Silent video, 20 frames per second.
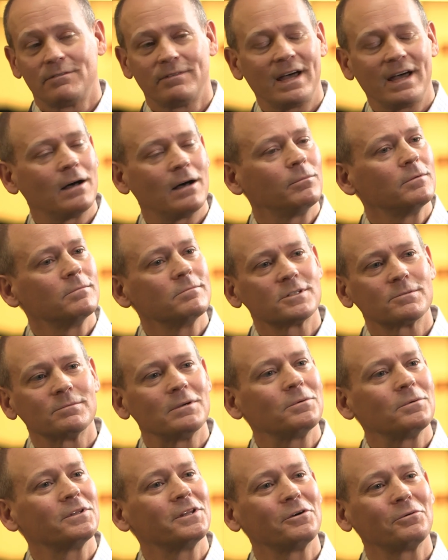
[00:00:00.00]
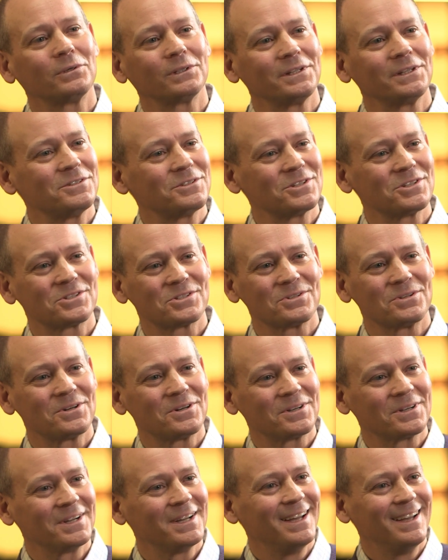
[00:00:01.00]
of albums maybe they'll release a
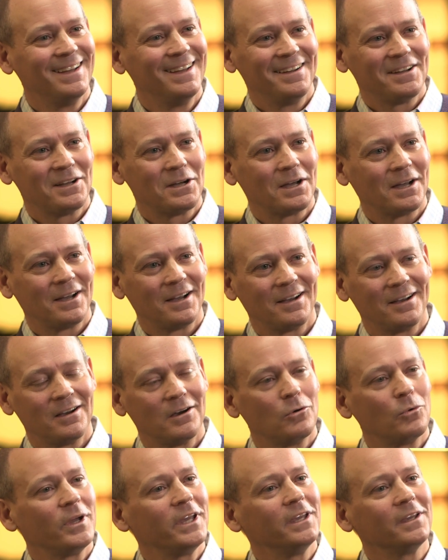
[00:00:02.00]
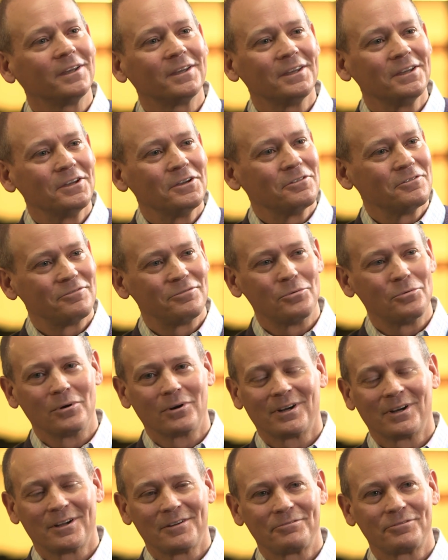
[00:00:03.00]
song uh, a week
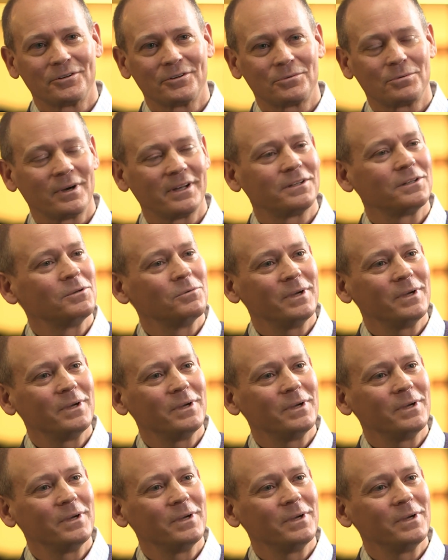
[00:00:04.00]
for, uh, for 20